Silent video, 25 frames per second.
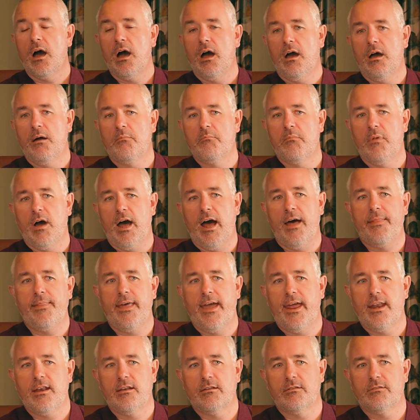And
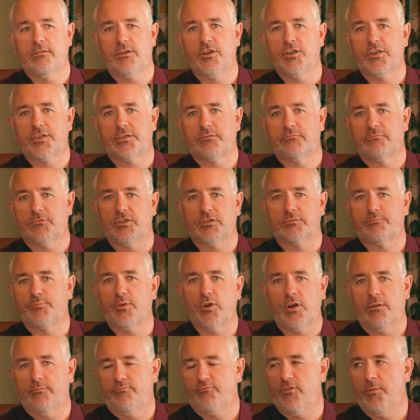then you just
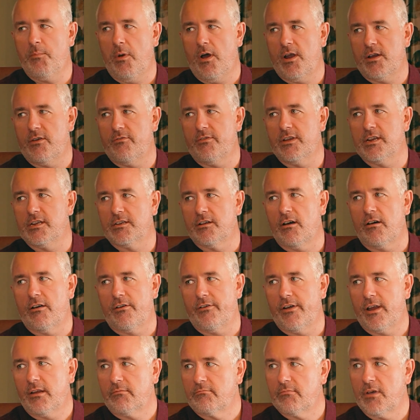put a reminder in your
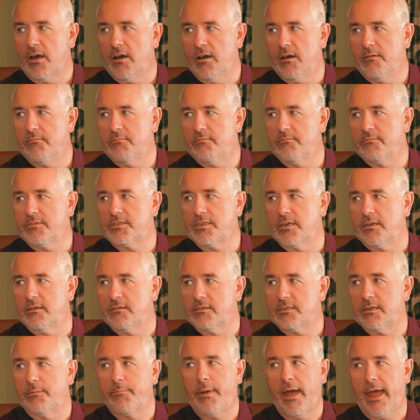diary
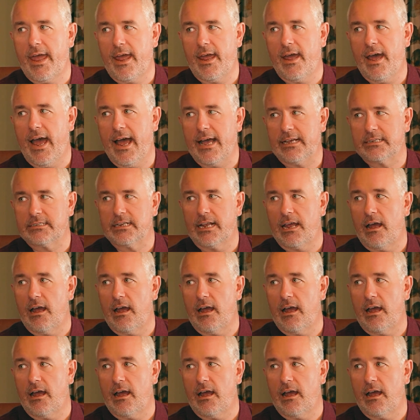to pay it as.